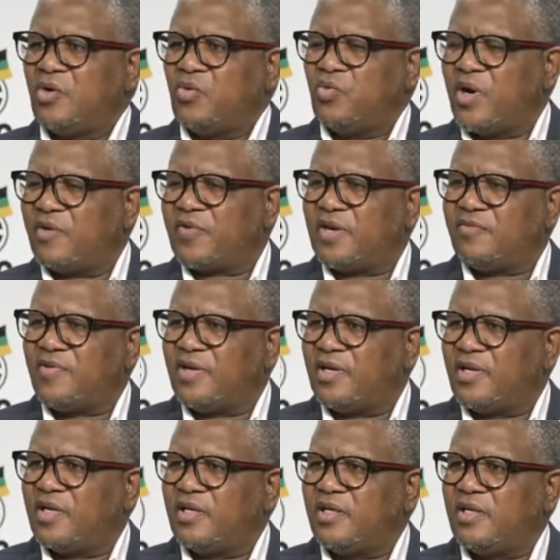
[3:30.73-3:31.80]
We have
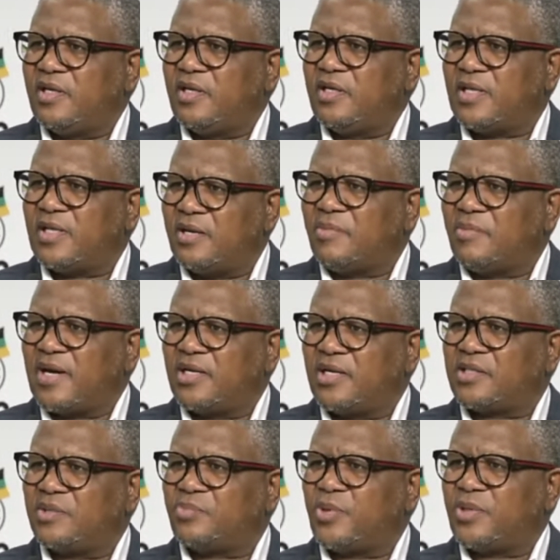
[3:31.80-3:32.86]
given the
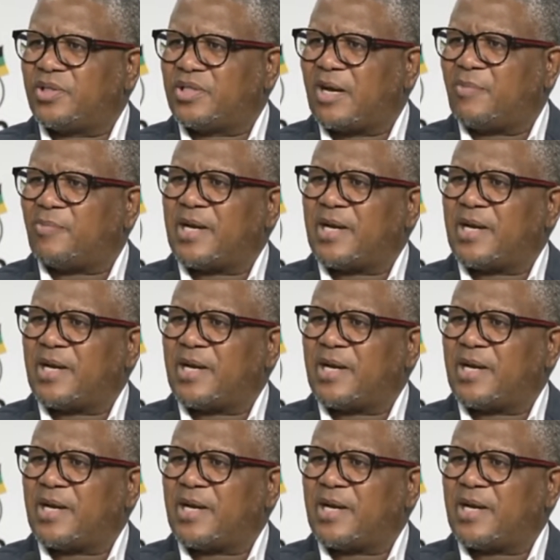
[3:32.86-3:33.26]
Liberation Political